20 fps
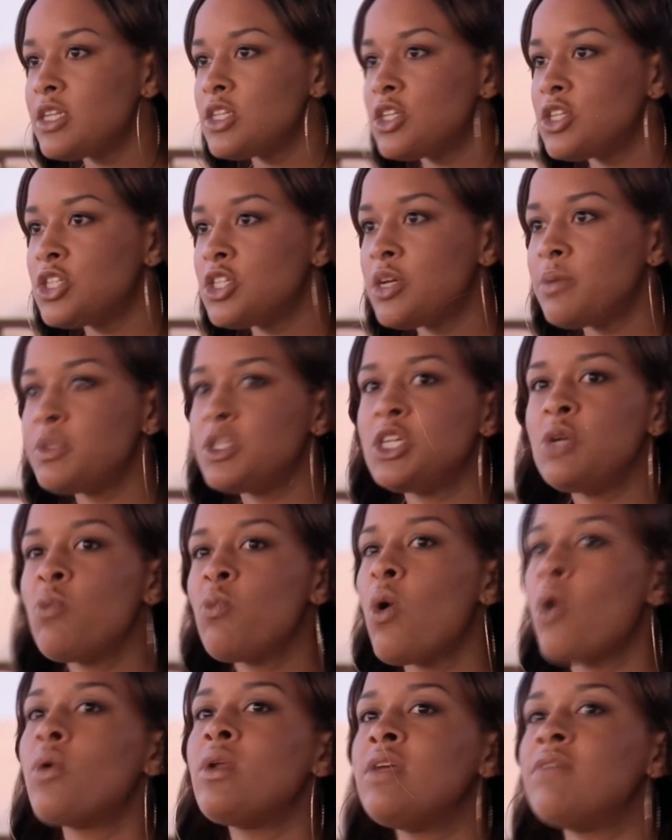one site.
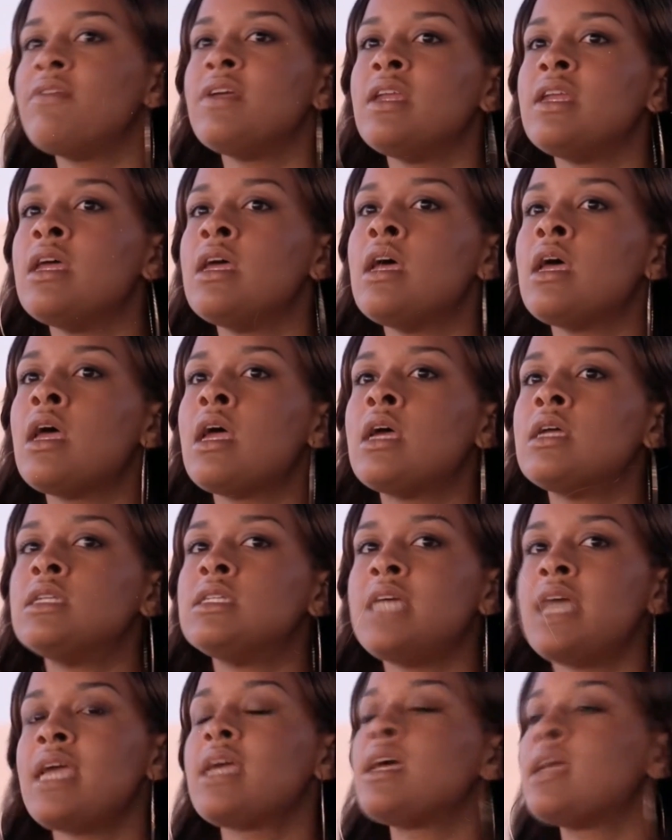Jackie, on
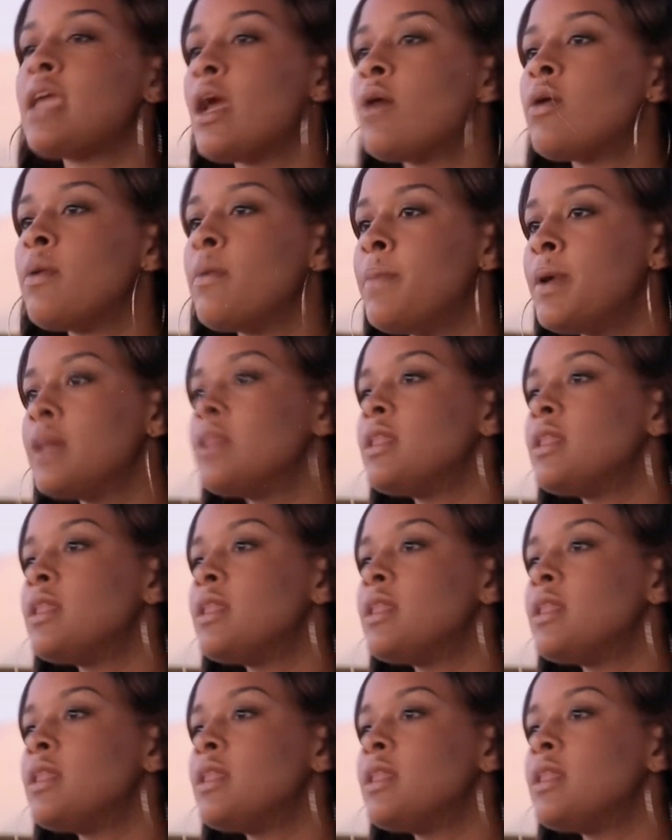the other hand,